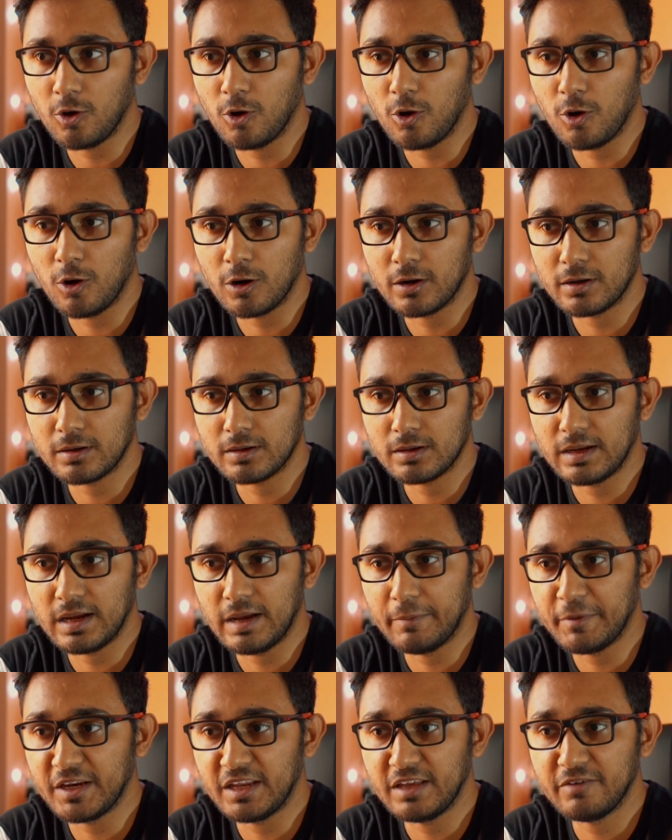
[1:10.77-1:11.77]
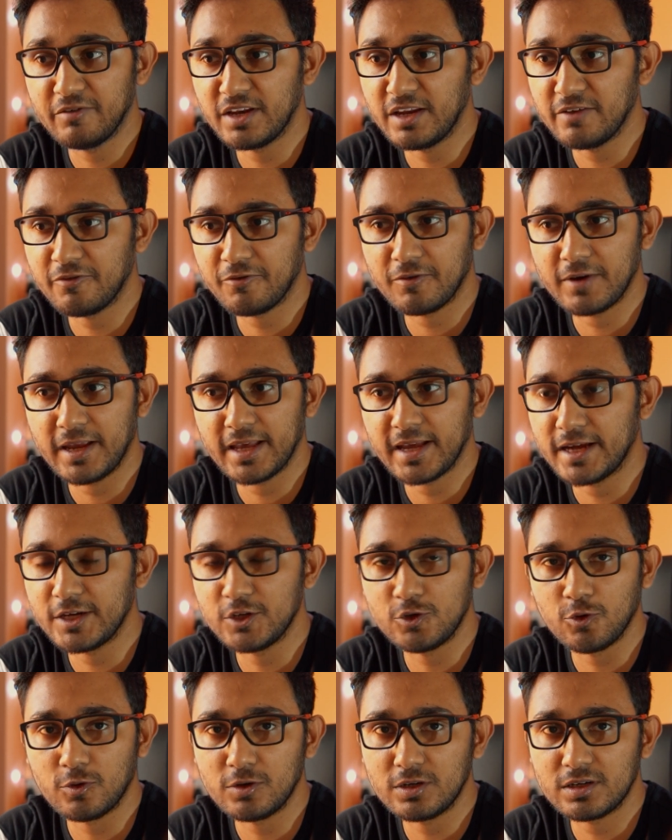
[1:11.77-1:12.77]
or I mean, even if like I
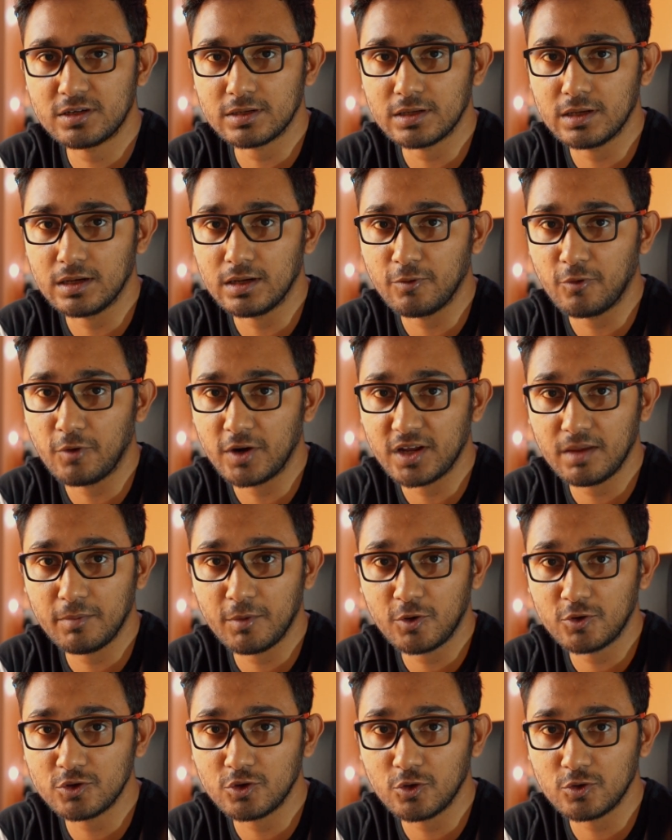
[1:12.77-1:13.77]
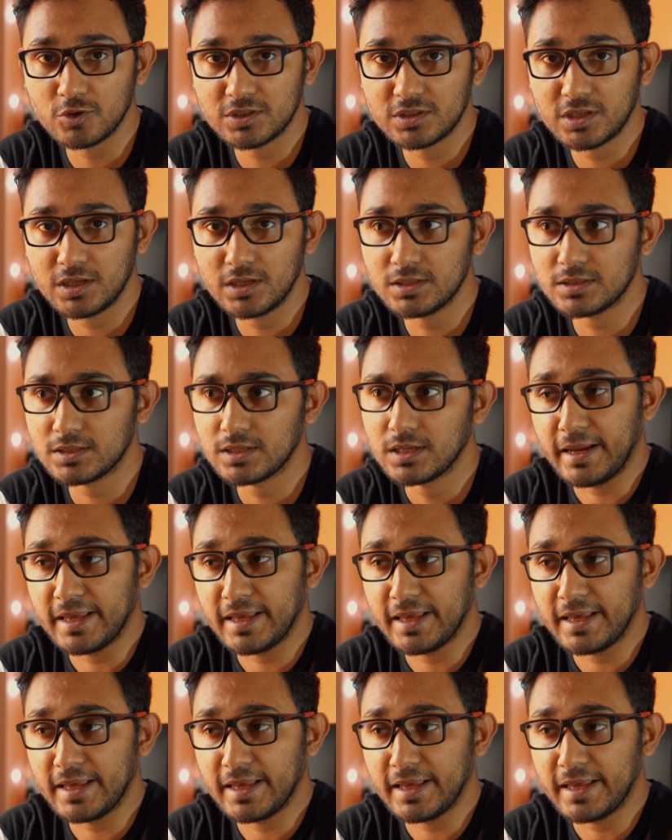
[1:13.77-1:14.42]
don't worry about those things,